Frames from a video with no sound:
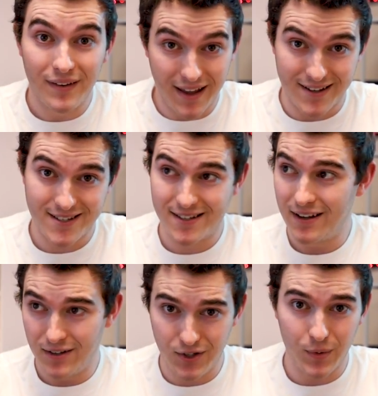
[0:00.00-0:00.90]
Yes,
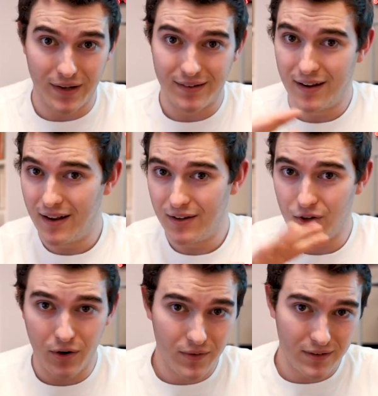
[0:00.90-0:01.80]
do it.
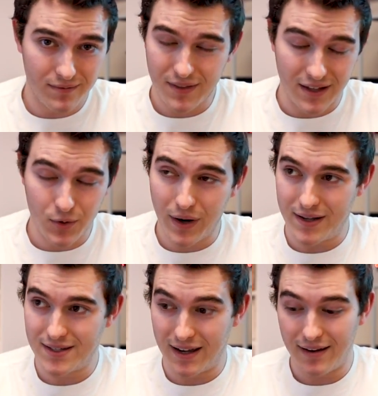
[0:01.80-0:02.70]
Don't even think
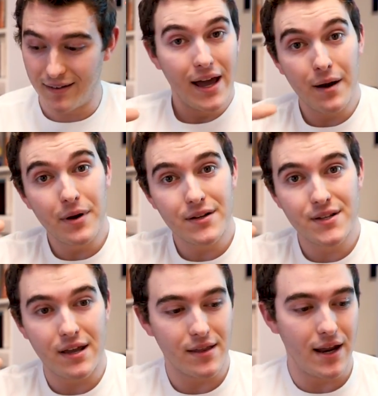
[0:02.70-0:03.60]
twice. Like, and I'm not
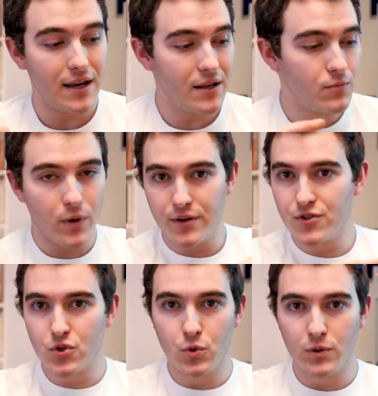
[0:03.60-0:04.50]
saying that any one
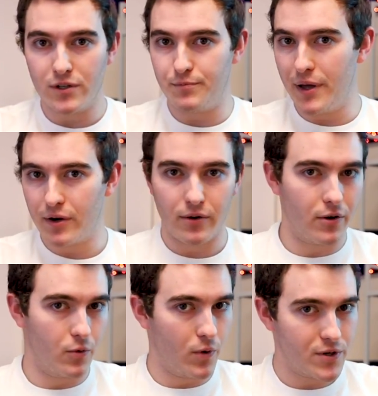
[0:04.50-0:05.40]
school is better
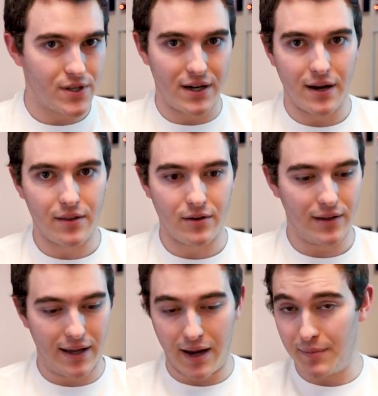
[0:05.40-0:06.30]
or worse than another.
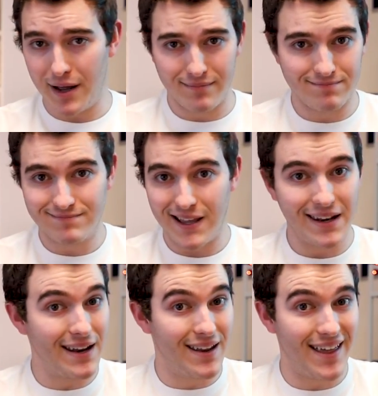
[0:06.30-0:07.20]
Like, I'm not
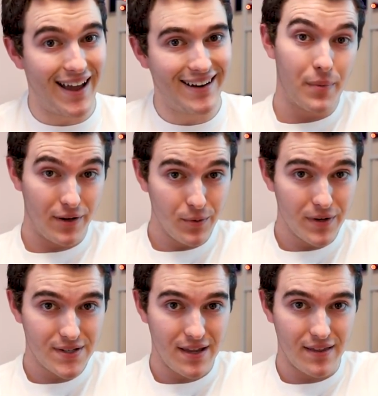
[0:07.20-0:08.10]
getting into that. But I do
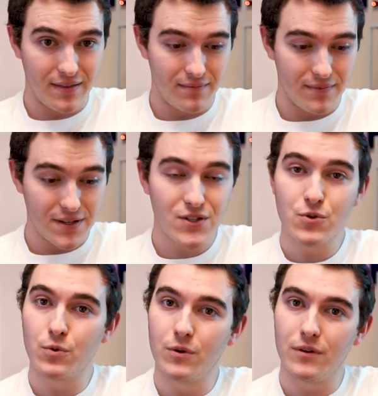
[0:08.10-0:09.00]
wanna say that this
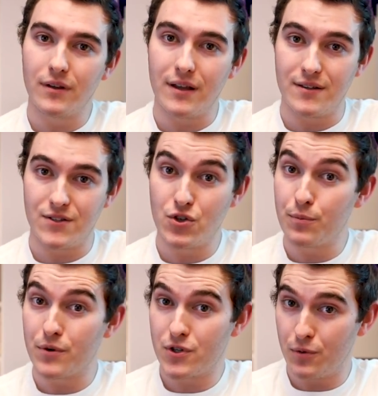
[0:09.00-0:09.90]
school is
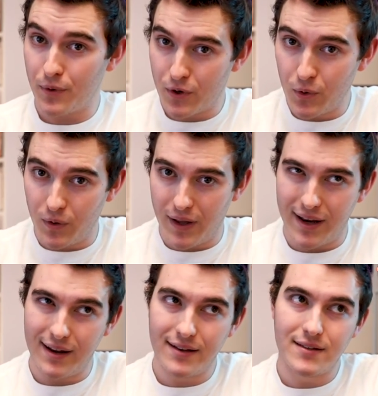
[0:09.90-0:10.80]
super, super cool.
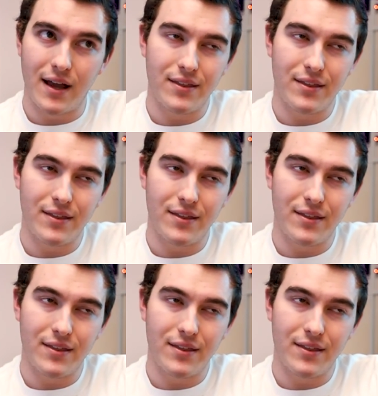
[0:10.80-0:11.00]
And